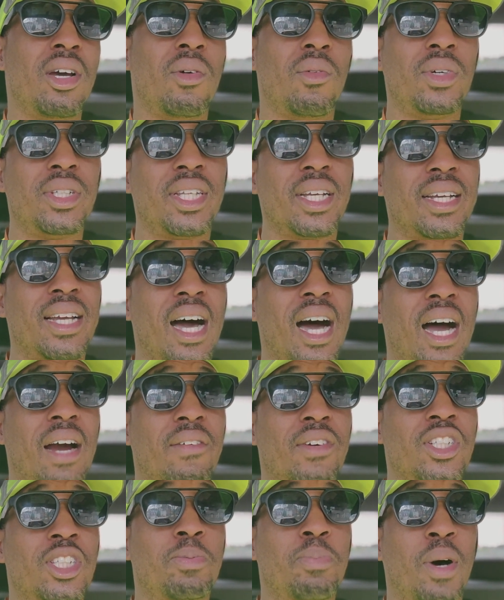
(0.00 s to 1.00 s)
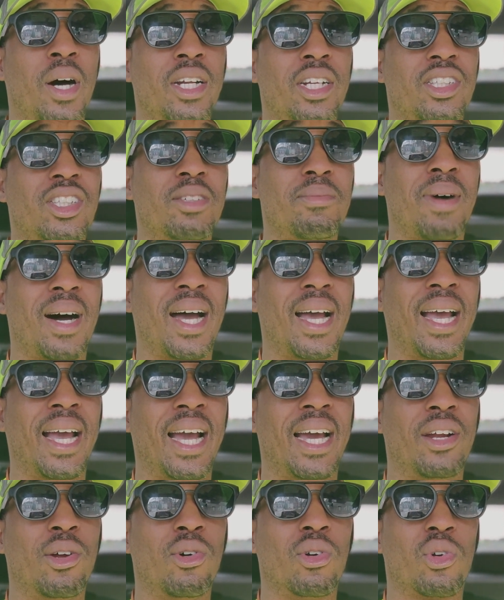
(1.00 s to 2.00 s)
was a guy responded to my
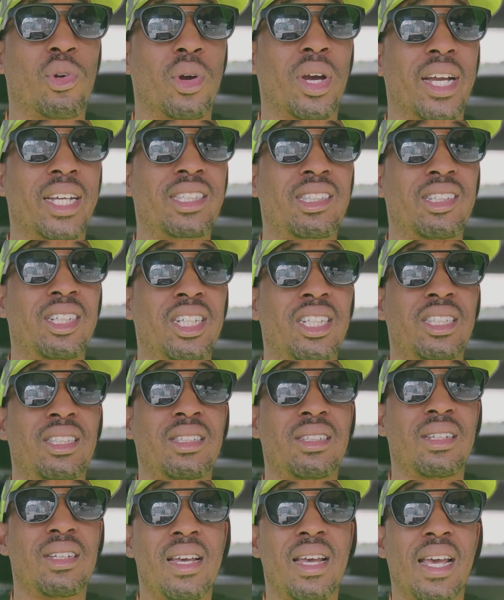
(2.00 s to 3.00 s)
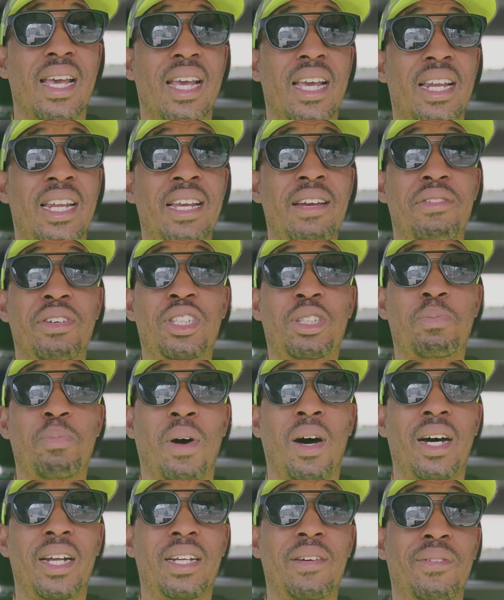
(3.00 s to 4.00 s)
ad on Craigslist, and he
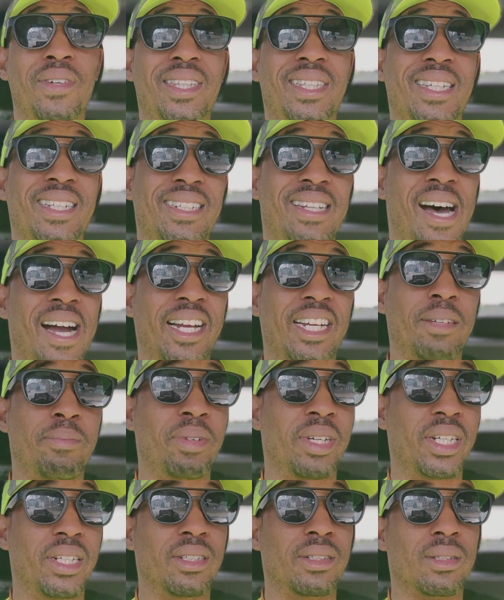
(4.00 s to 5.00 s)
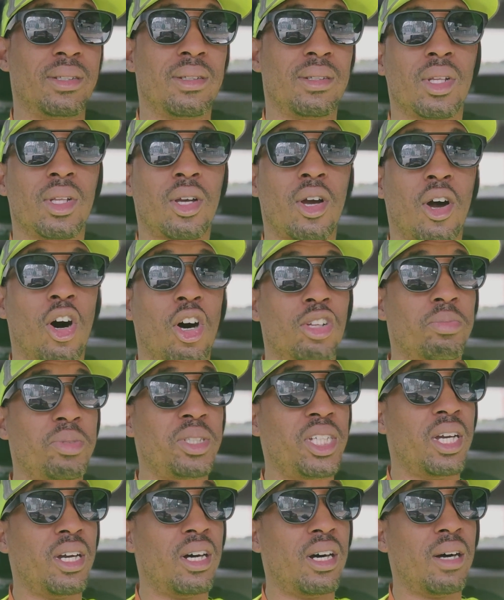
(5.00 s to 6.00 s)
responded within 90 minutes. Called
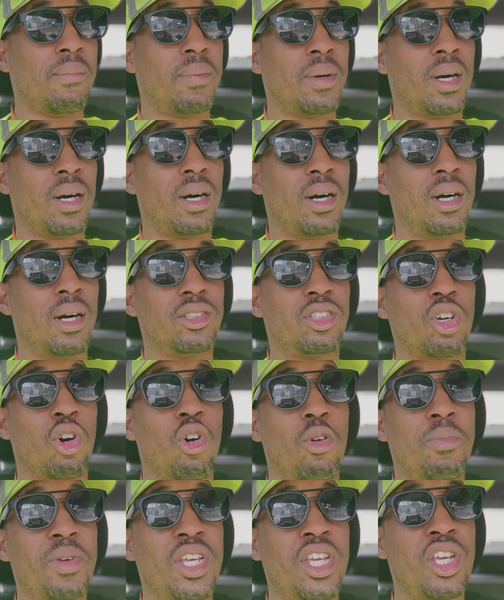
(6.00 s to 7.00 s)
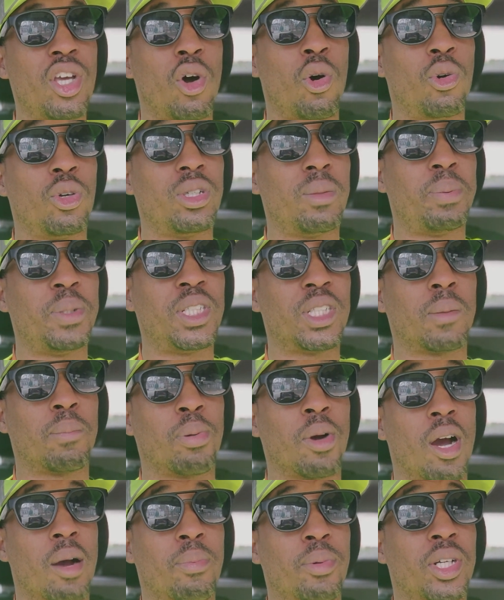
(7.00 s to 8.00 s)
me up, told me he owned a piece of
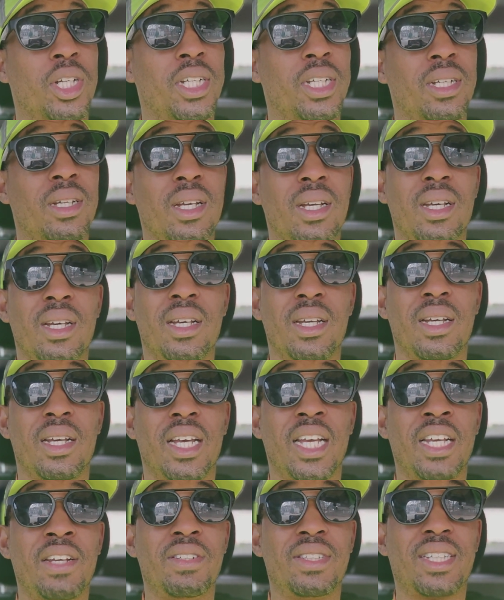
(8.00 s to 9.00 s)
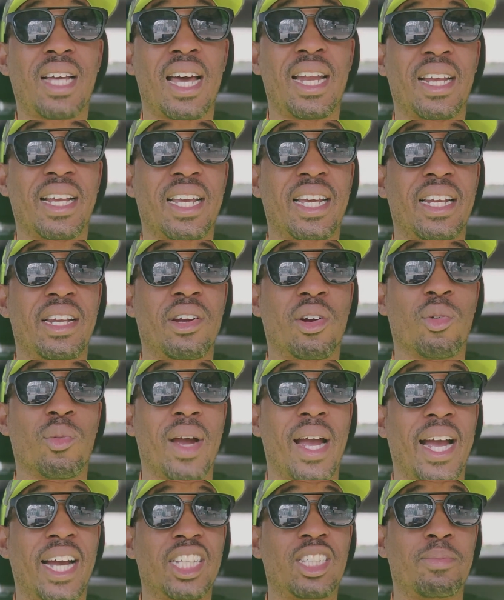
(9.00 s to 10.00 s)
property. He was kind of getting
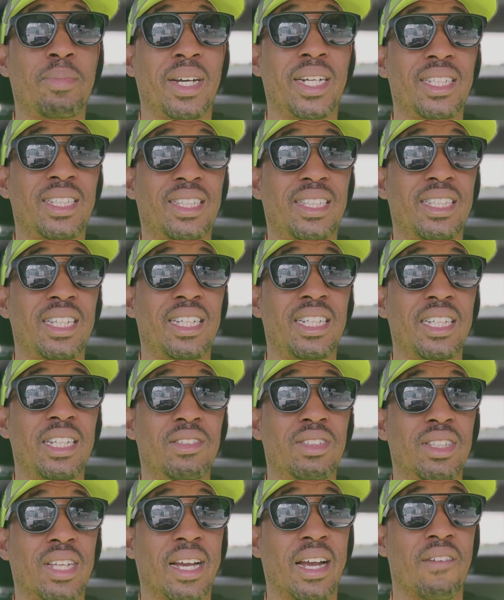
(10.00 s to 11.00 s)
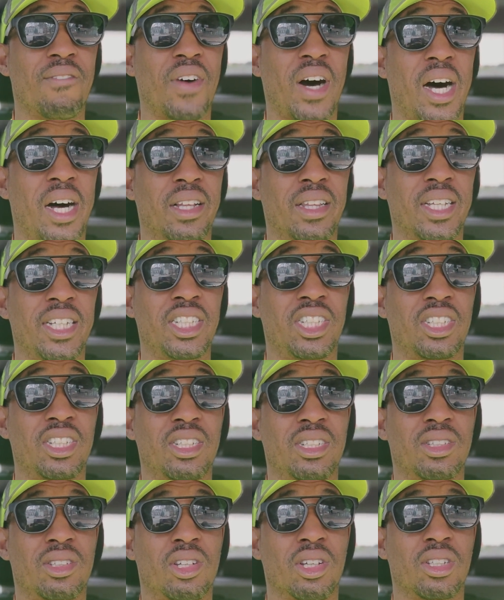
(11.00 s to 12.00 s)
harassed by the city. It was like a
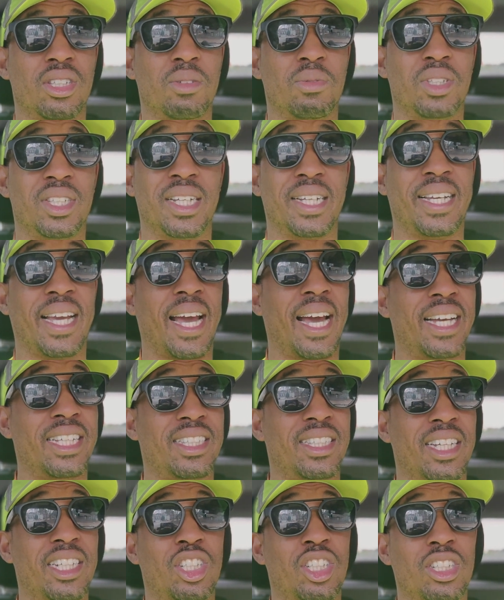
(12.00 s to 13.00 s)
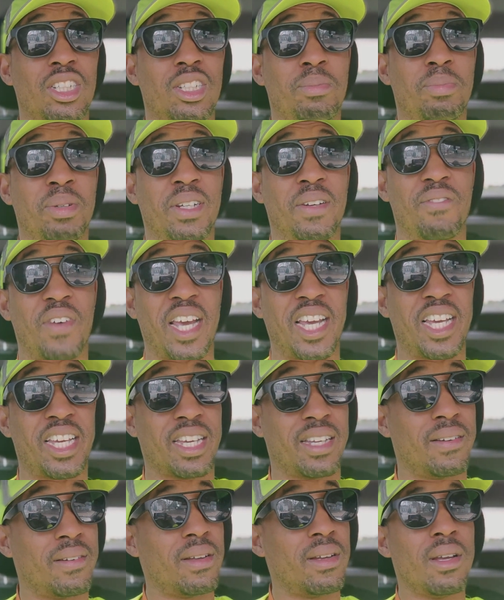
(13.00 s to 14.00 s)
violation because it was a gas station that had been
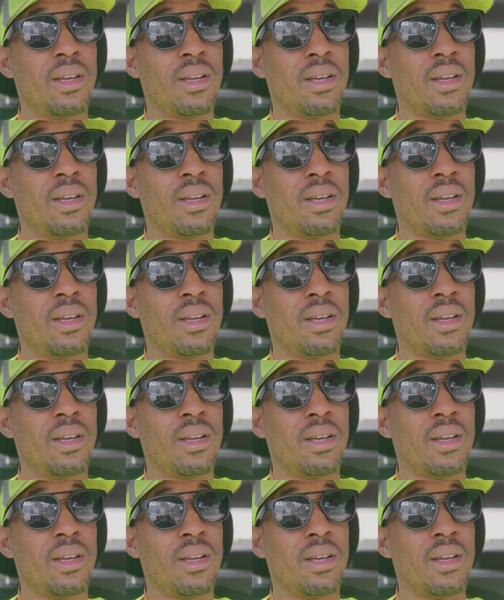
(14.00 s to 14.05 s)
vacant